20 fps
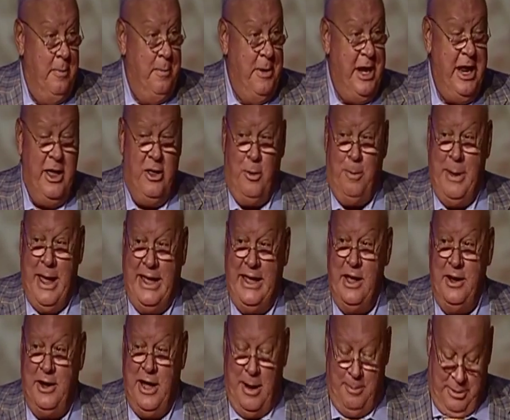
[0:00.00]
Many of the
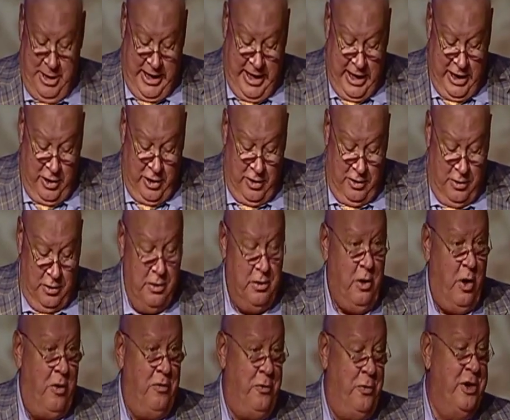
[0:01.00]
baking companies here
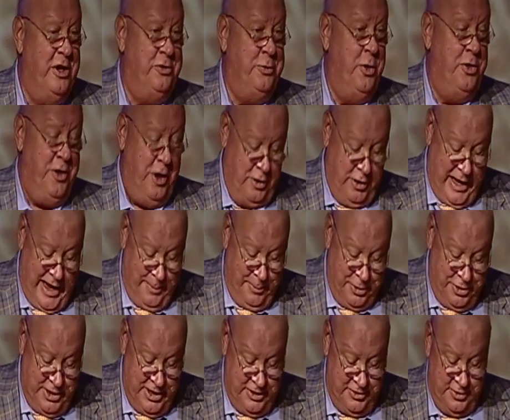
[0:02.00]
are friends with their
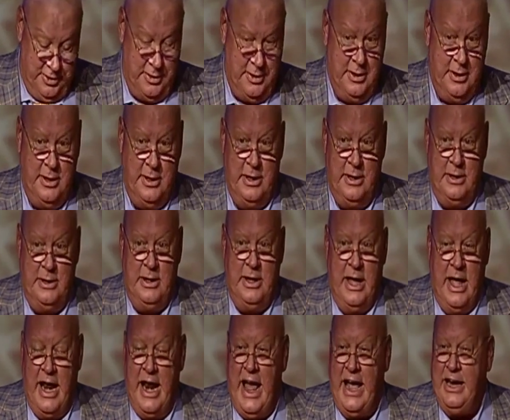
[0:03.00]
competition,
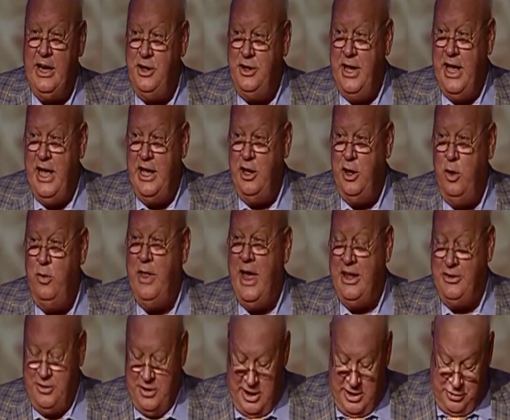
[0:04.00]
and I can tell you
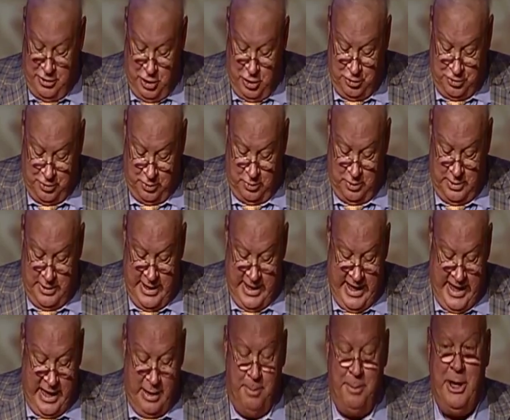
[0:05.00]
that's unusual
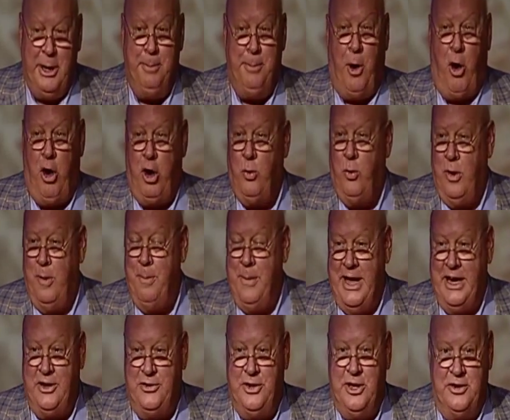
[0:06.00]
and a big part of what
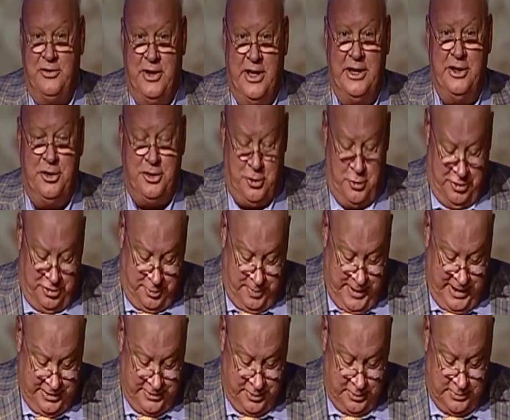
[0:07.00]
makes this industry
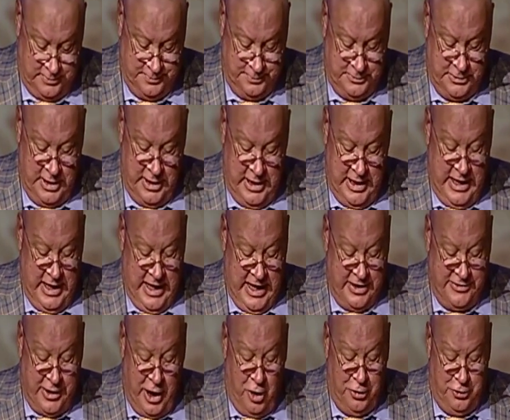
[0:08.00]
special.
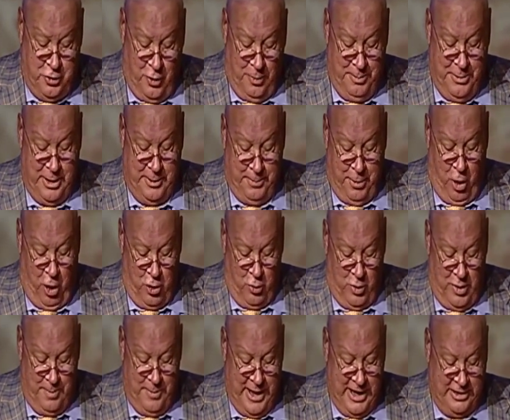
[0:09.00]
It's also a big part
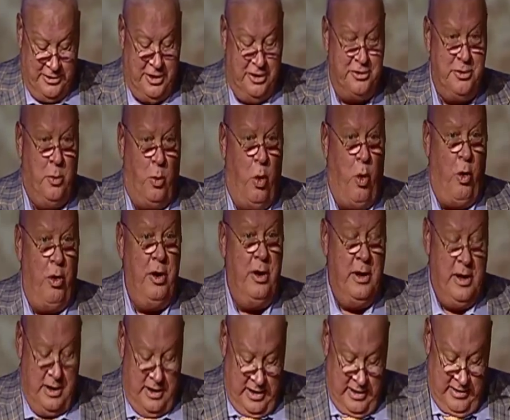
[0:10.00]
of what makes this award
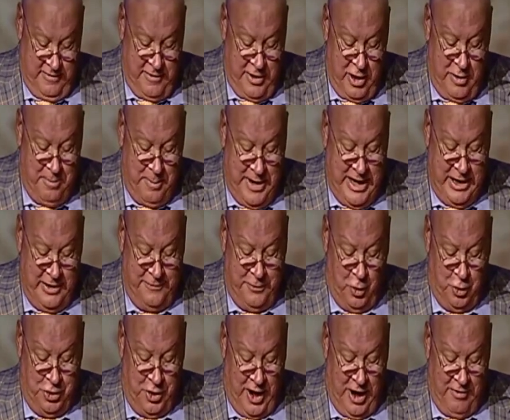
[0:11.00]
very
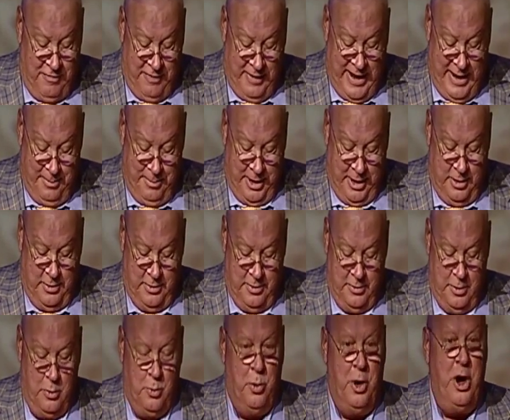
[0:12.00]
meaningful to our family.
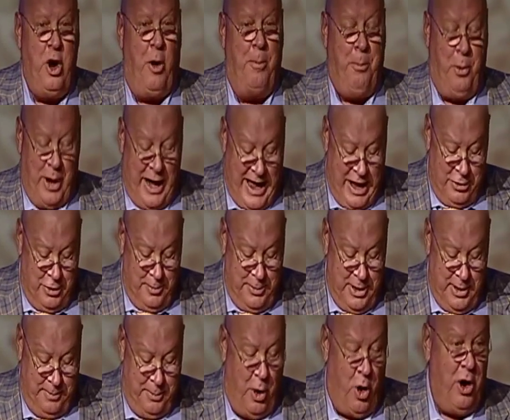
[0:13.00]
We are proud to
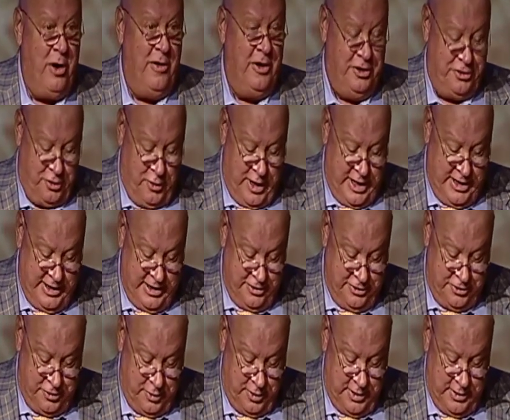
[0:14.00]
be a part of this great
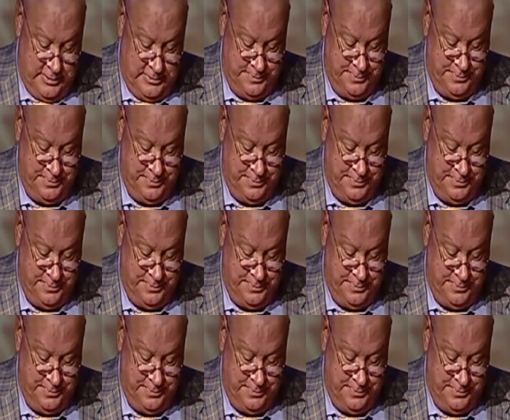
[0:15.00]
industry.